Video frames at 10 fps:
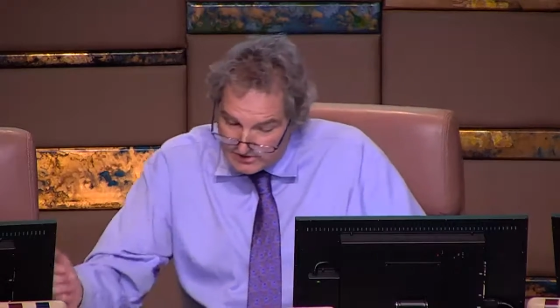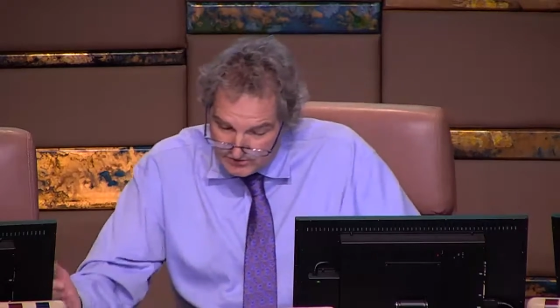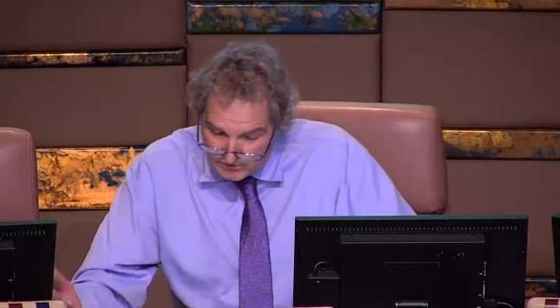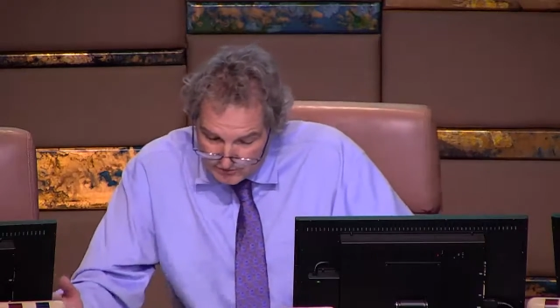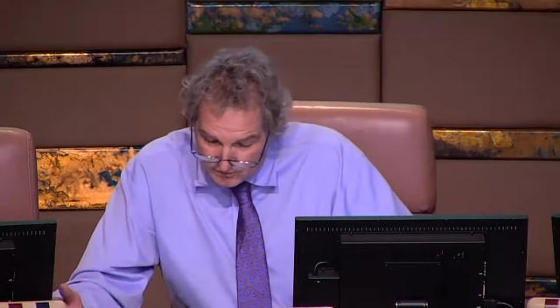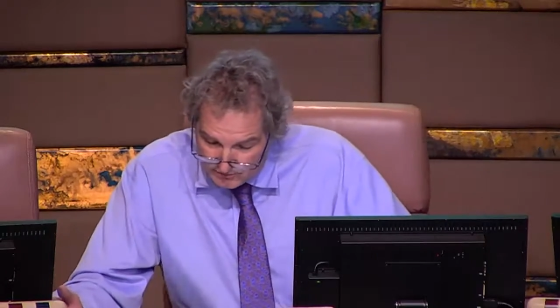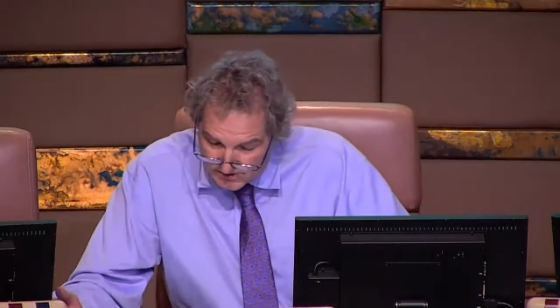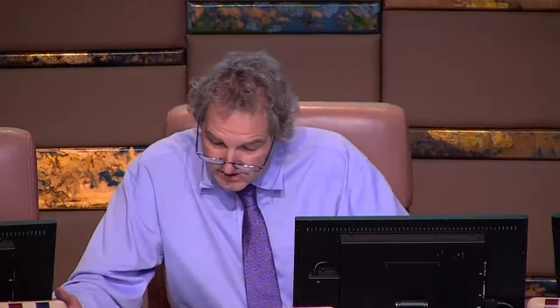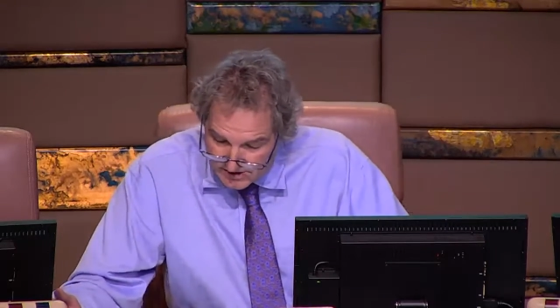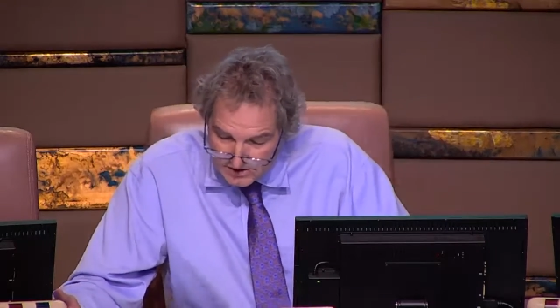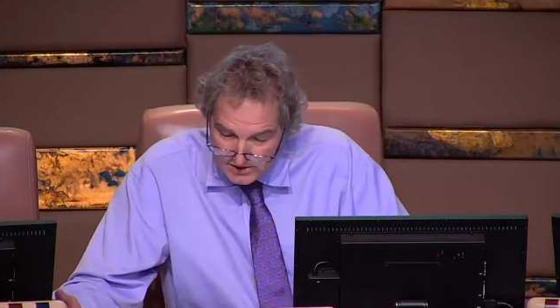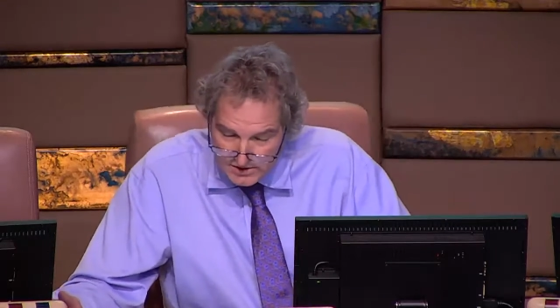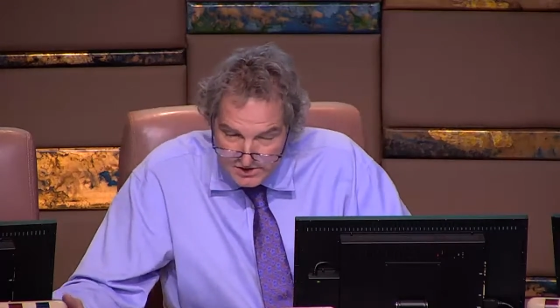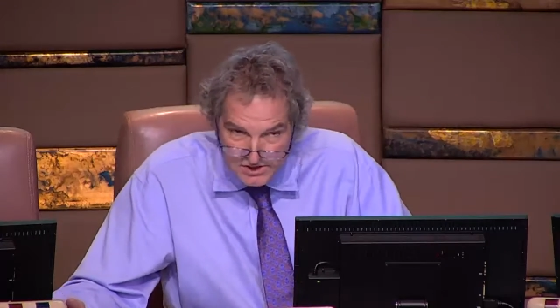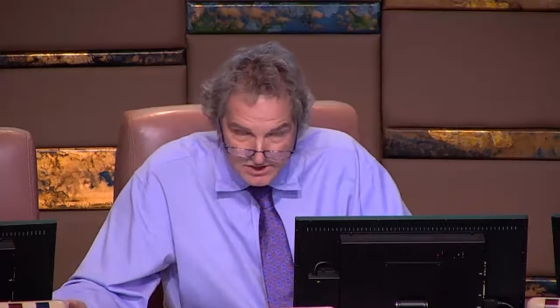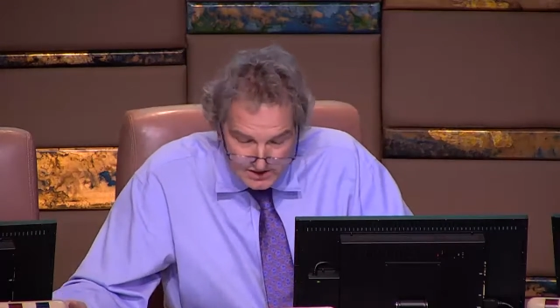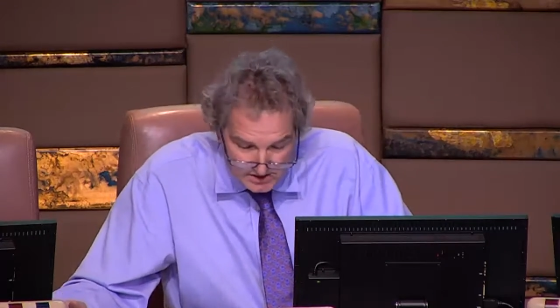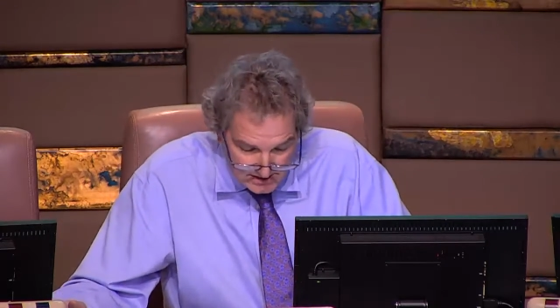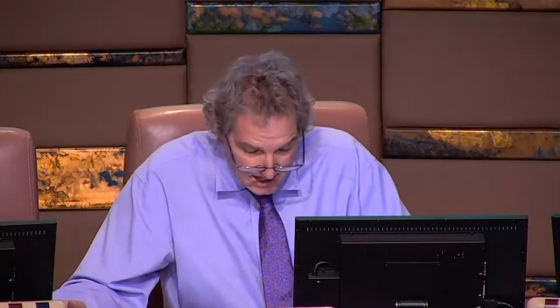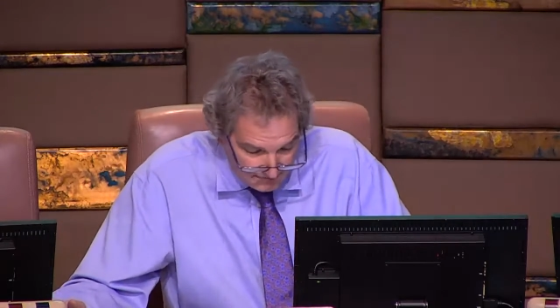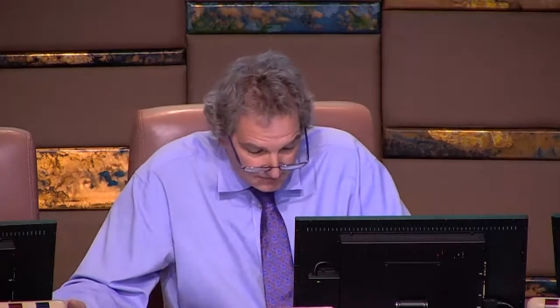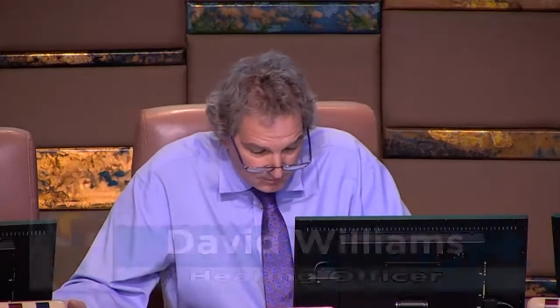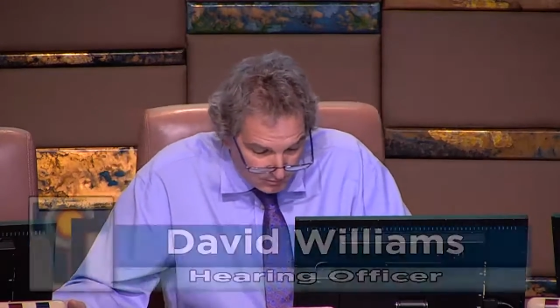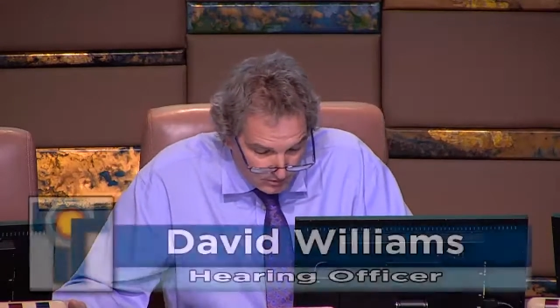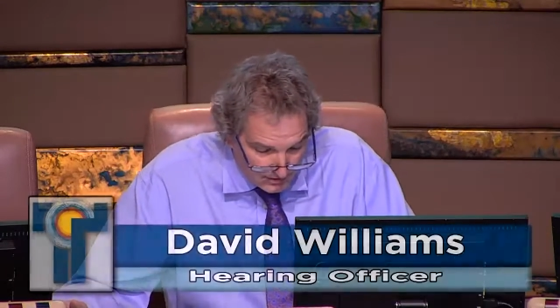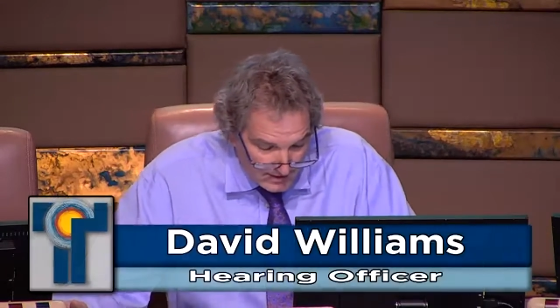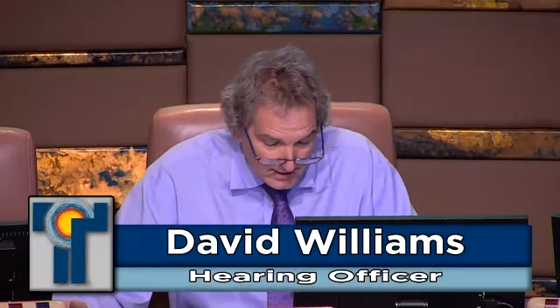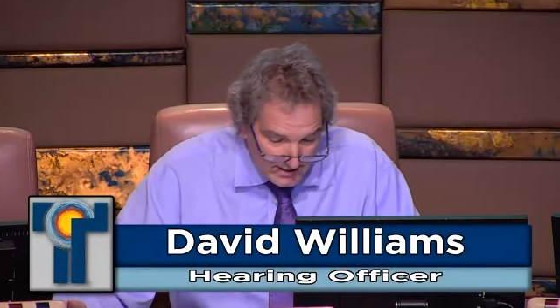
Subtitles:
to the 6 conditions in the staff report